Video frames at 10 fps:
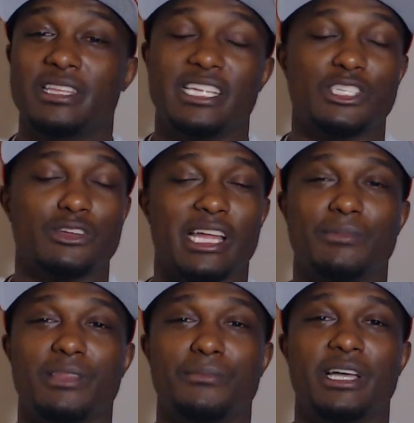didn't turn out
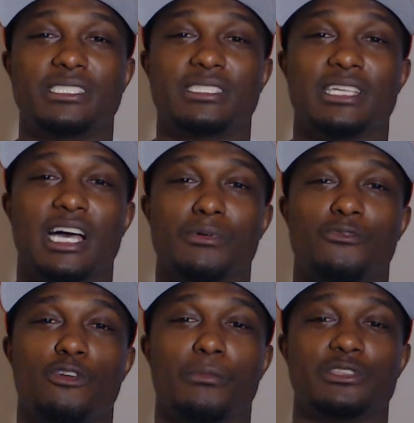to be the best
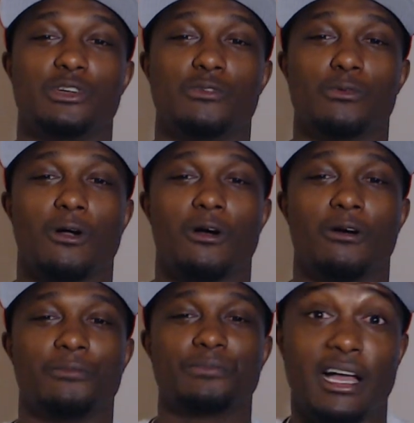performance overall.